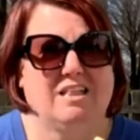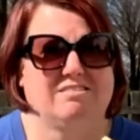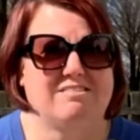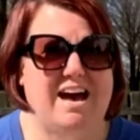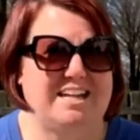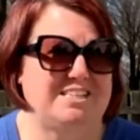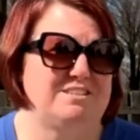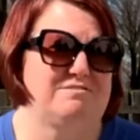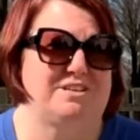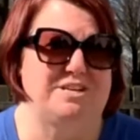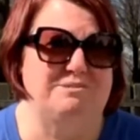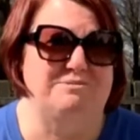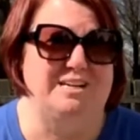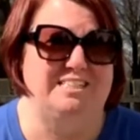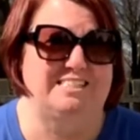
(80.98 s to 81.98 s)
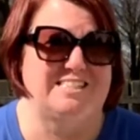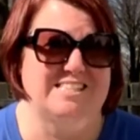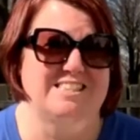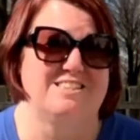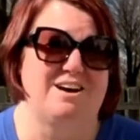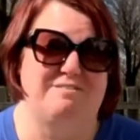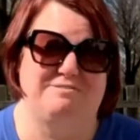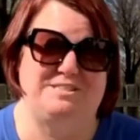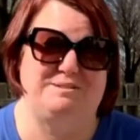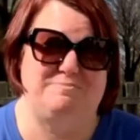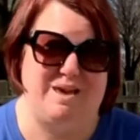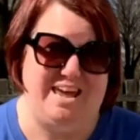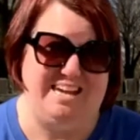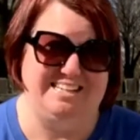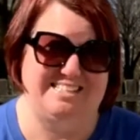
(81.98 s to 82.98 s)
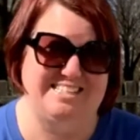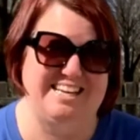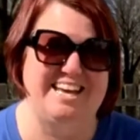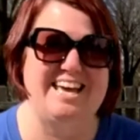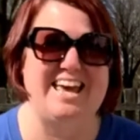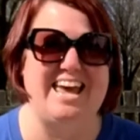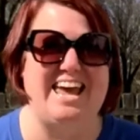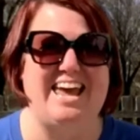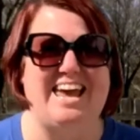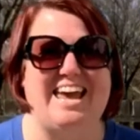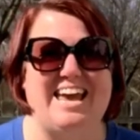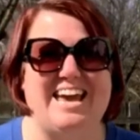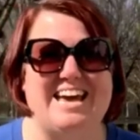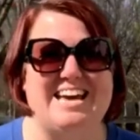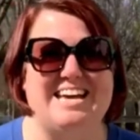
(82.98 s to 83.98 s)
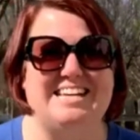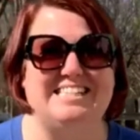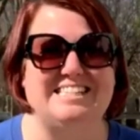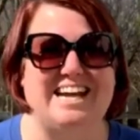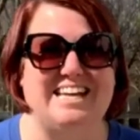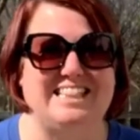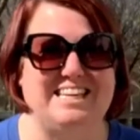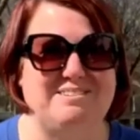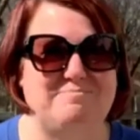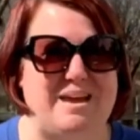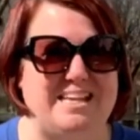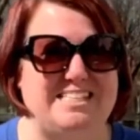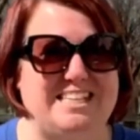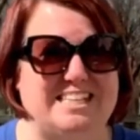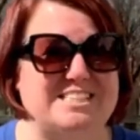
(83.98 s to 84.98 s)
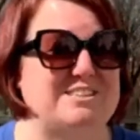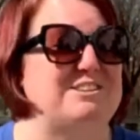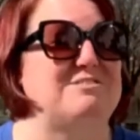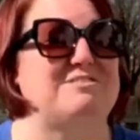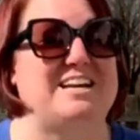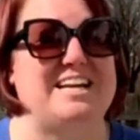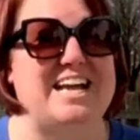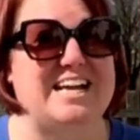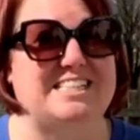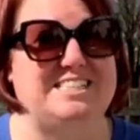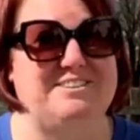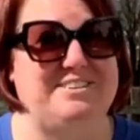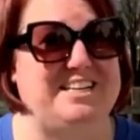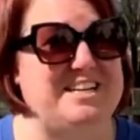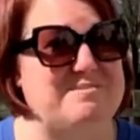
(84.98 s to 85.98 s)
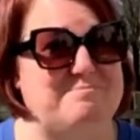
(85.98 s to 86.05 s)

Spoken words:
lots of little ones love to paint, and I think painting is a great activity.